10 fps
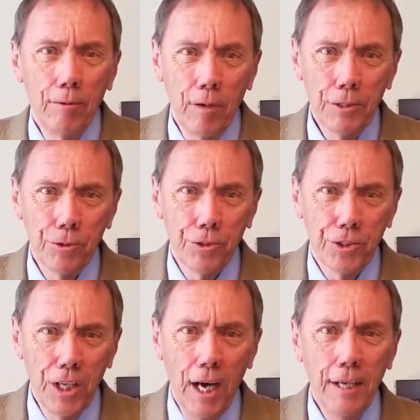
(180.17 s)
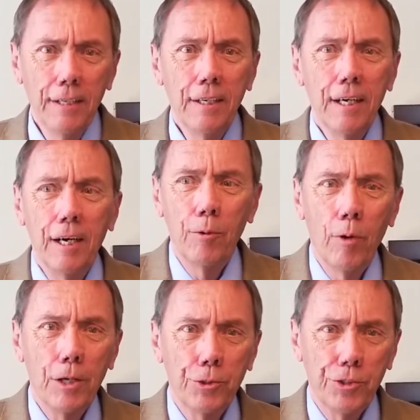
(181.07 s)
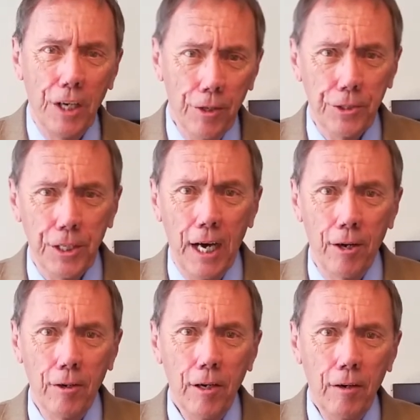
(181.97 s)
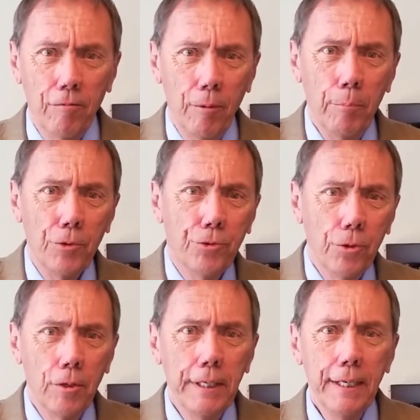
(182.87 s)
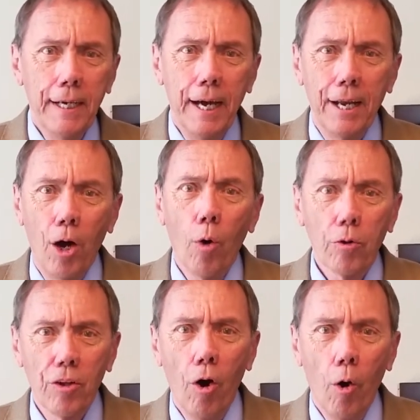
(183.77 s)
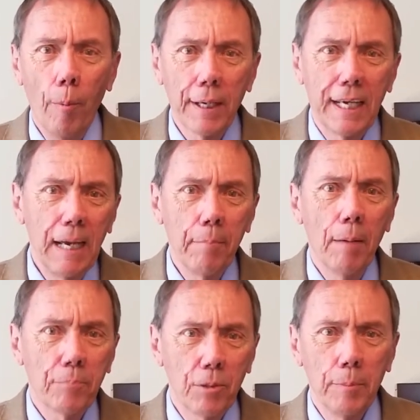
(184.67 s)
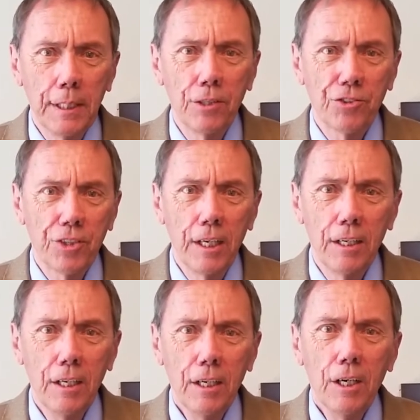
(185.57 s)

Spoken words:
Roger's son, and Roger's other daughter from Missouri and Oklahoma came up to me and said,